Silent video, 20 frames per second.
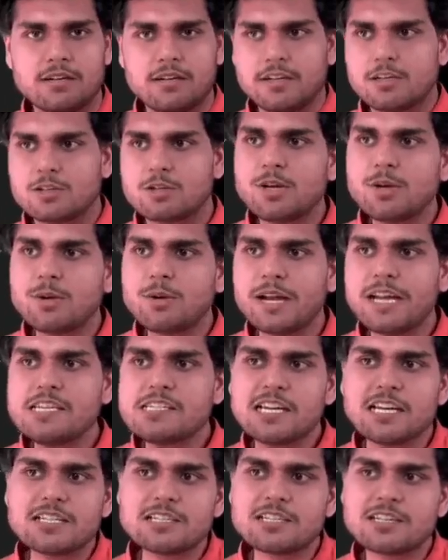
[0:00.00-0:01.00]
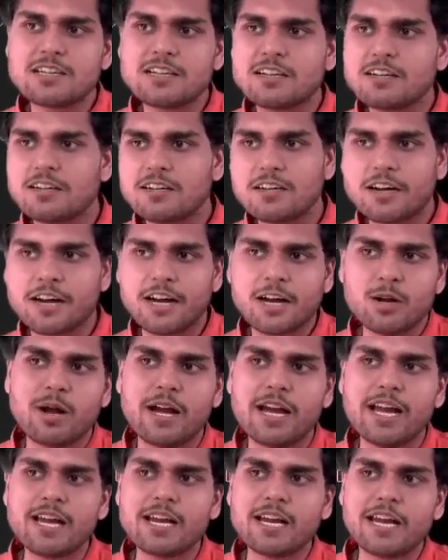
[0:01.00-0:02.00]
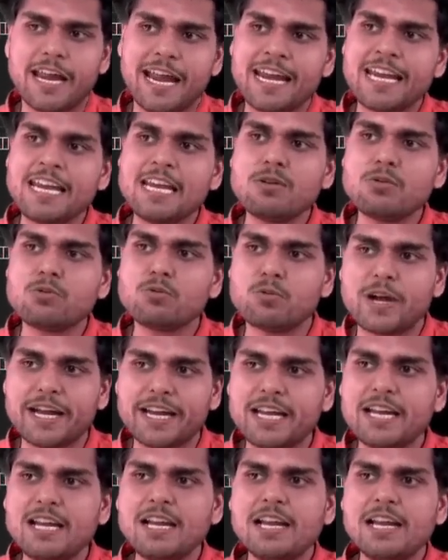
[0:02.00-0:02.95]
So you can just require any file